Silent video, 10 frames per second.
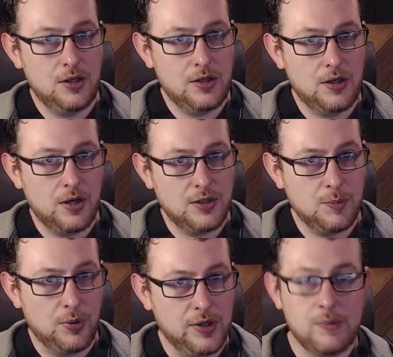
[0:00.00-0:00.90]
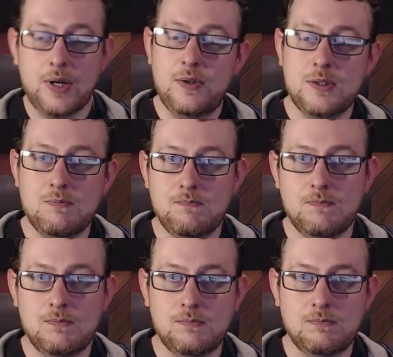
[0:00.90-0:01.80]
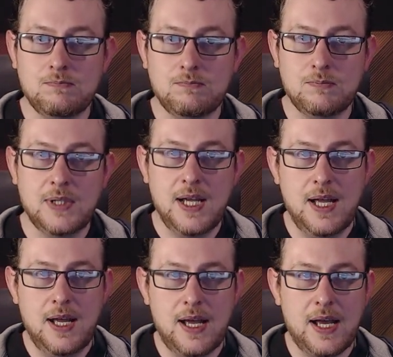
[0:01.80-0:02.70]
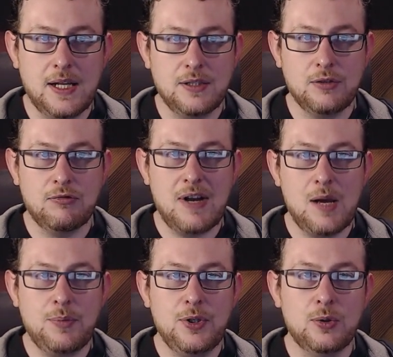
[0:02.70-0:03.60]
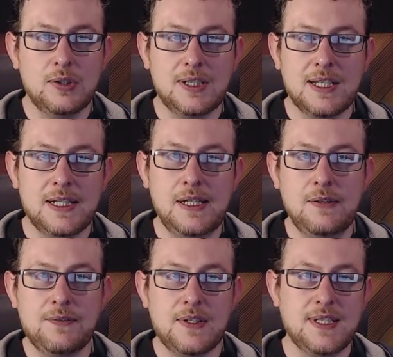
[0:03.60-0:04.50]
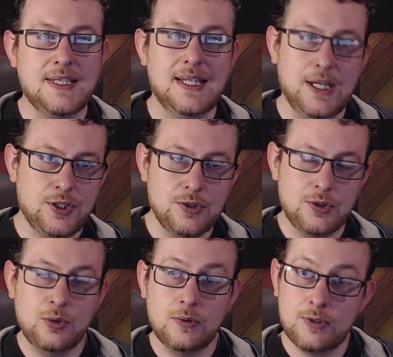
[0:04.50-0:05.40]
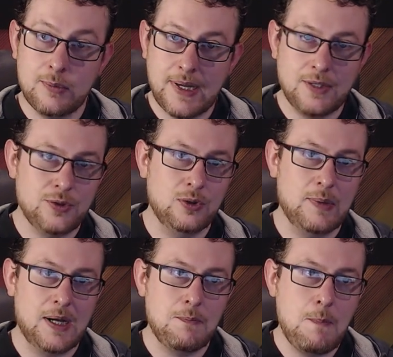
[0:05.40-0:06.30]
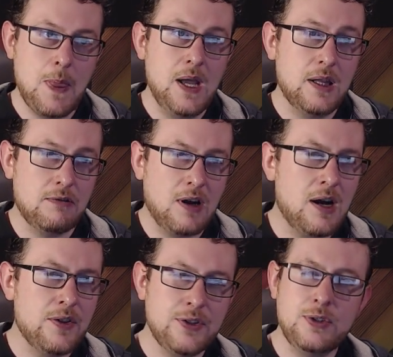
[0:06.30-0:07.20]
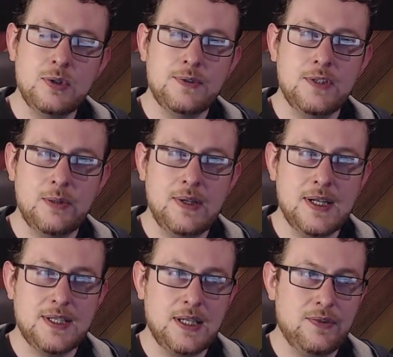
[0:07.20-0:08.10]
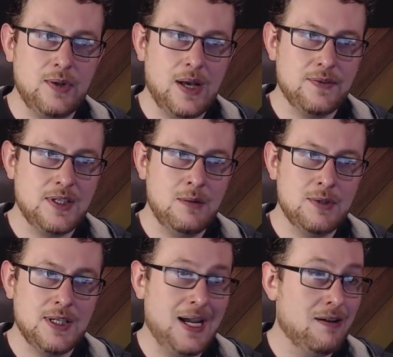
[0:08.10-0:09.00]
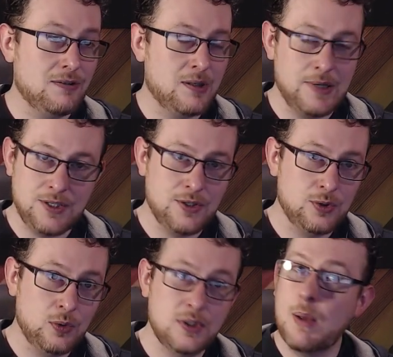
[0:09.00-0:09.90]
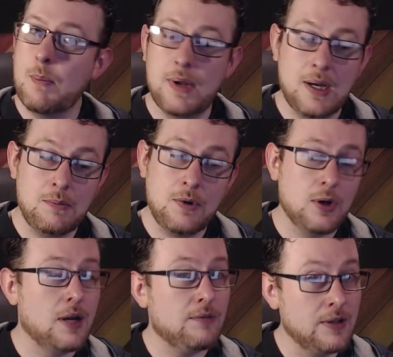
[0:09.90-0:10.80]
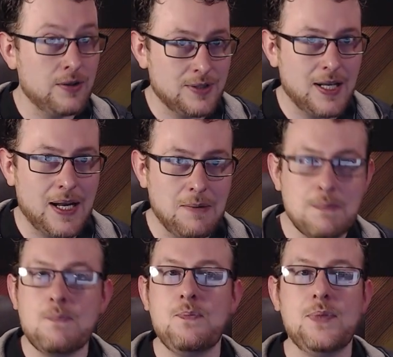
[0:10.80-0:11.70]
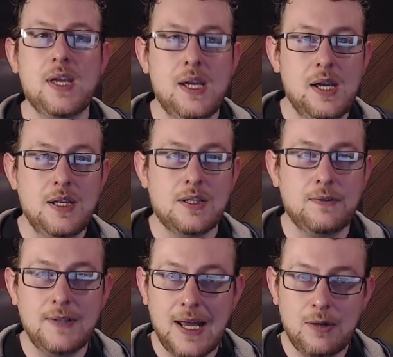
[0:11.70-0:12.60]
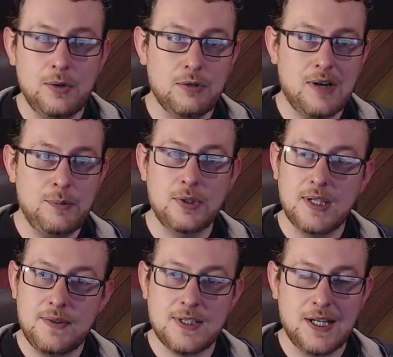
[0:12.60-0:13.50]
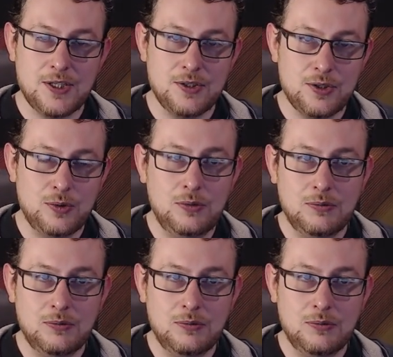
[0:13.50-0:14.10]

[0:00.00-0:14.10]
go to point mode, and grab your live selection tool from the main toolbar. There are other tools for doing this if you have Cinema's character animation tools, but I'm not covering those today. So for now, grab your live selection tool,